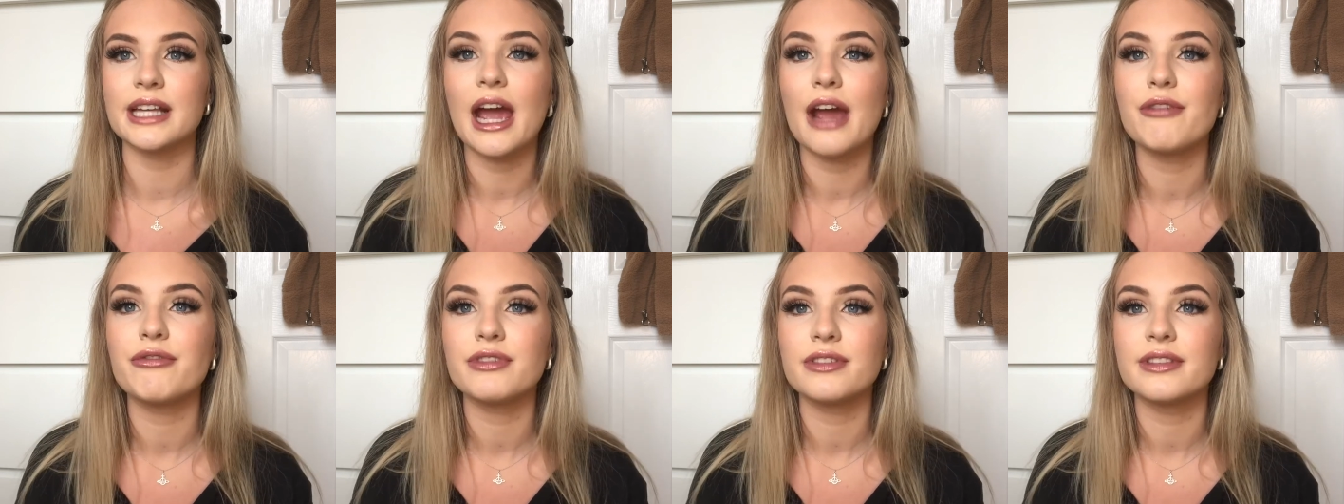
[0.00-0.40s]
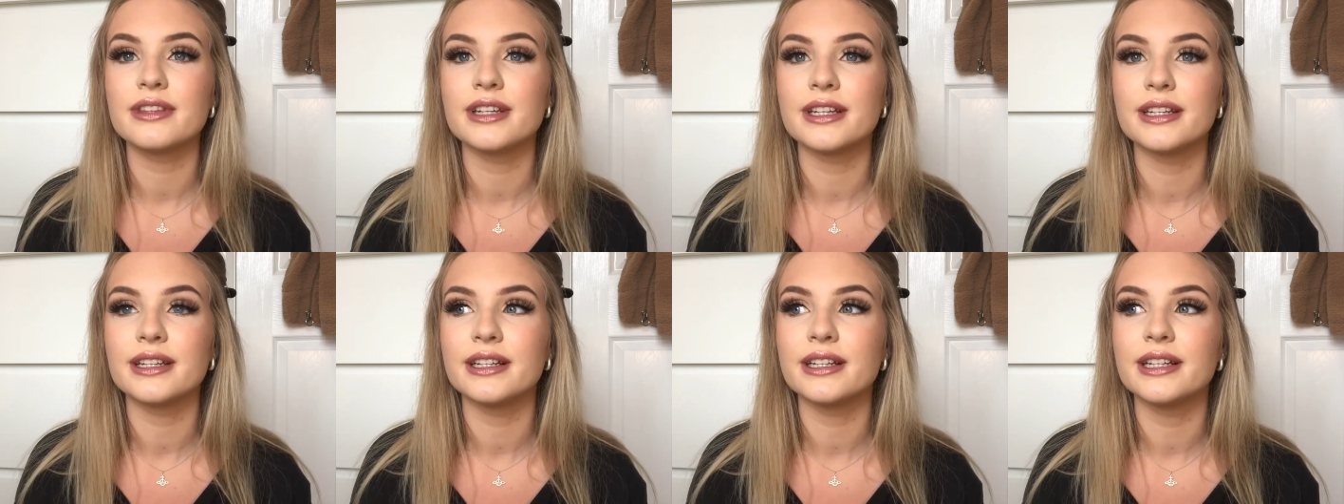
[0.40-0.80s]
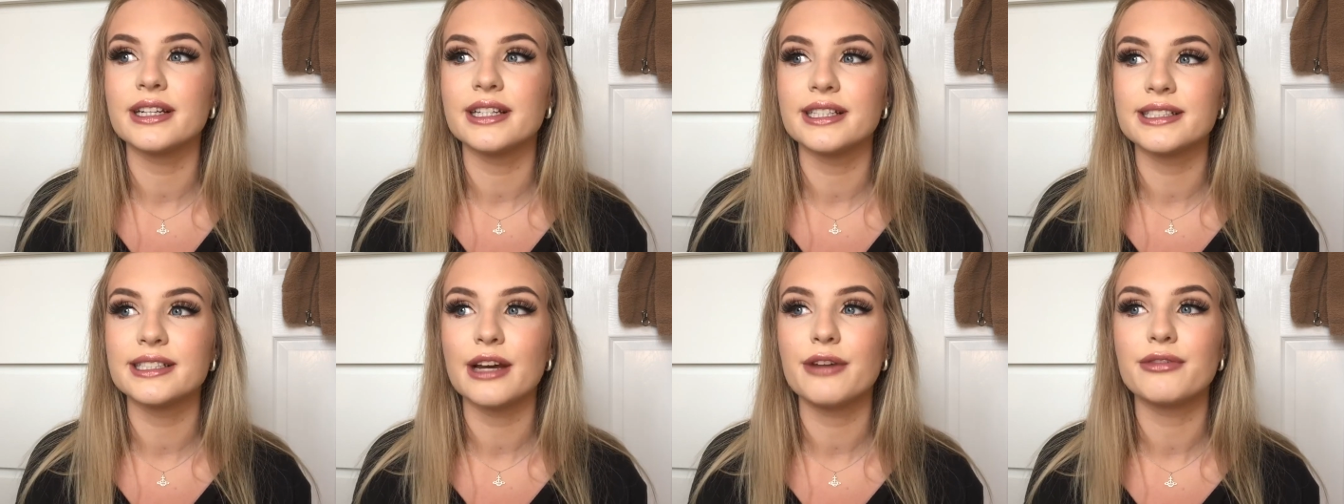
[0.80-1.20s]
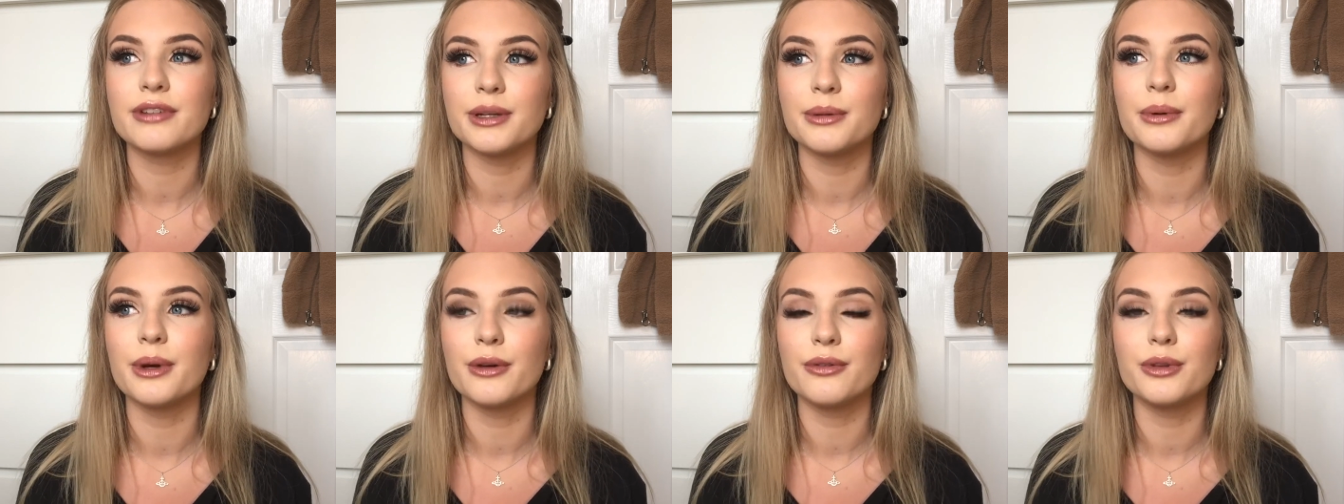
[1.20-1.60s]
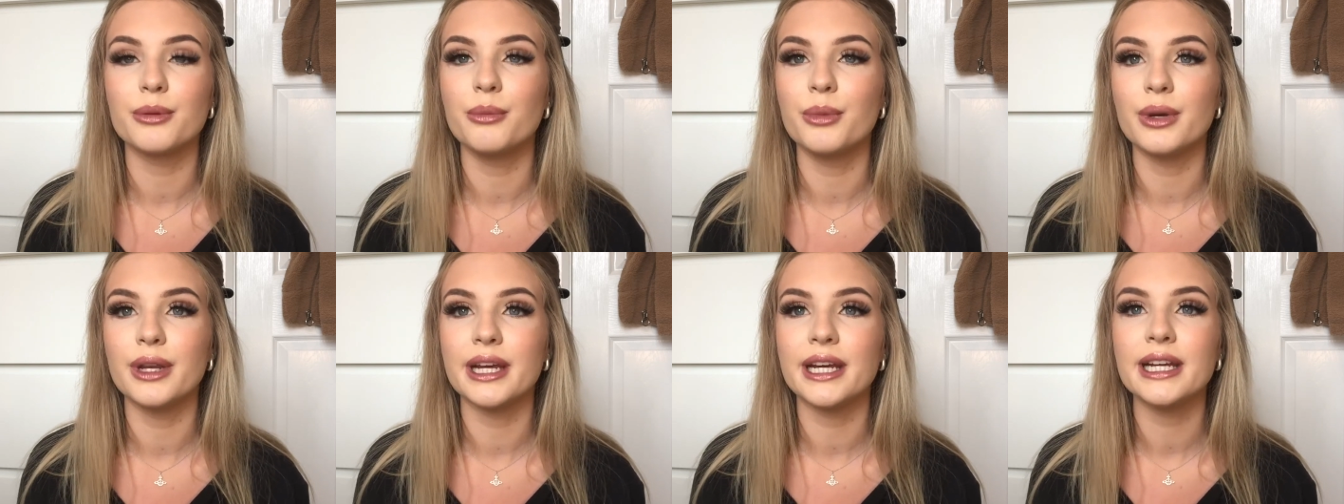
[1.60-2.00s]
Everything is definitely worth the
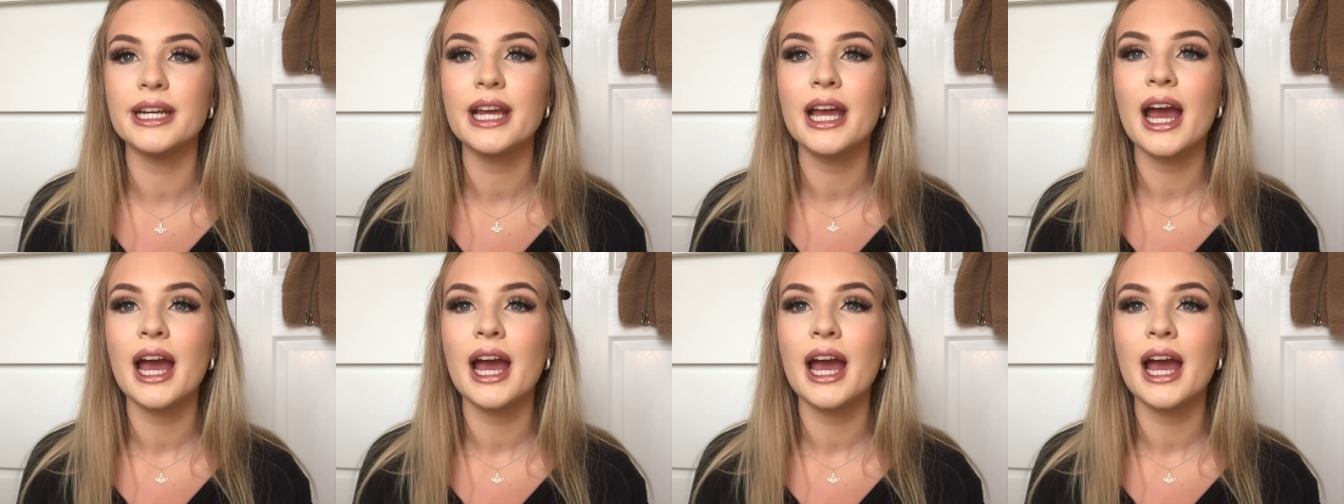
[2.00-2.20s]
money.